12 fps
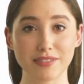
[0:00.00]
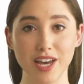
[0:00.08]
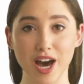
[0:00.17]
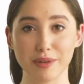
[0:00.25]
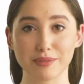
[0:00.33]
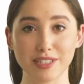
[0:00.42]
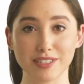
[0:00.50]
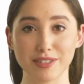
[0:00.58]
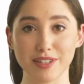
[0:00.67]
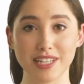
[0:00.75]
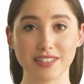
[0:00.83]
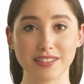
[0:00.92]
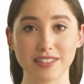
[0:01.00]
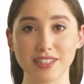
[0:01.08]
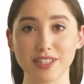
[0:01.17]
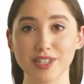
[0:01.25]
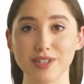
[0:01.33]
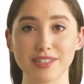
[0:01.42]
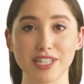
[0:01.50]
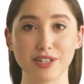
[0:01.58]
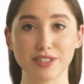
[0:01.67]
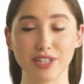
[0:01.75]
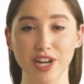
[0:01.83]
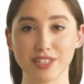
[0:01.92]
Option 3. Using
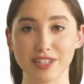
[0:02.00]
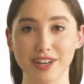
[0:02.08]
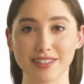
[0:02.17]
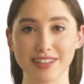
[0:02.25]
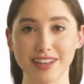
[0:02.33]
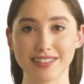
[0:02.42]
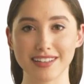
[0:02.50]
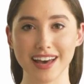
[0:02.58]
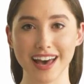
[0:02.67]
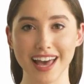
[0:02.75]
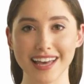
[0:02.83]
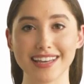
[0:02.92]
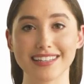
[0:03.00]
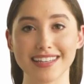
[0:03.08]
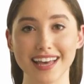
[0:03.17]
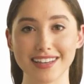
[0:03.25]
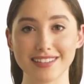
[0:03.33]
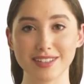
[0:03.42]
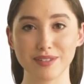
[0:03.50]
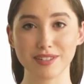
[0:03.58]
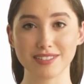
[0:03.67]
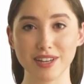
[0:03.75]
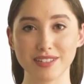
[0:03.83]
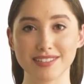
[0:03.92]
return cursors. In this case, the
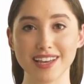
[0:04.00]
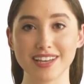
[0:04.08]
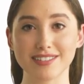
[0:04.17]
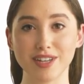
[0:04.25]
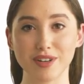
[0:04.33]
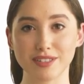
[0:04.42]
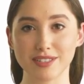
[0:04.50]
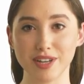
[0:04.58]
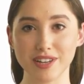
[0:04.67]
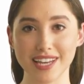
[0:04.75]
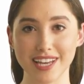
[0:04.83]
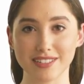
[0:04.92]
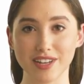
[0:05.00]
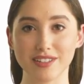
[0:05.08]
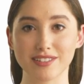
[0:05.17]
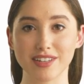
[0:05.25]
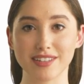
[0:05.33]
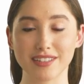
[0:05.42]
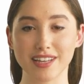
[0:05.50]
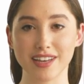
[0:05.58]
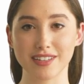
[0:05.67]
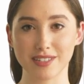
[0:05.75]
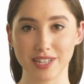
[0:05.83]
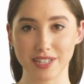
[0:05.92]
result sets are returned as cursors,
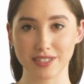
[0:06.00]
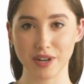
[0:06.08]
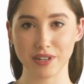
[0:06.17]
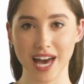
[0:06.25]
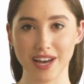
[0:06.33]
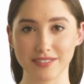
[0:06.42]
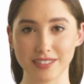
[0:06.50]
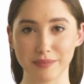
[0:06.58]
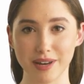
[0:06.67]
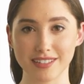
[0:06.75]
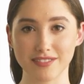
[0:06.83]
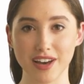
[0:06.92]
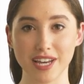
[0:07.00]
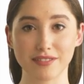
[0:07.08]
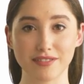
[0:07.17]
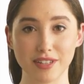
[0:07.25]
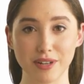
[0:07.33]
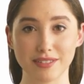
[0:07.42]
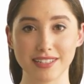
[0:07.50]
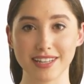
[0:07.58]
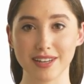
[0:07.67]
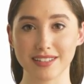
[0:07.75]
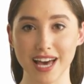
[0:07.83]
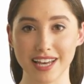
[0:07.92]
so you don't have to specify the fields and
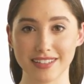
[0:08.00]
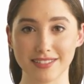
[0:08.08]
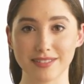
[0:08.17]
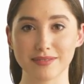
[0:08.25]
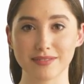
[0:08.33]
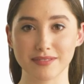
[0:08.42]
their types.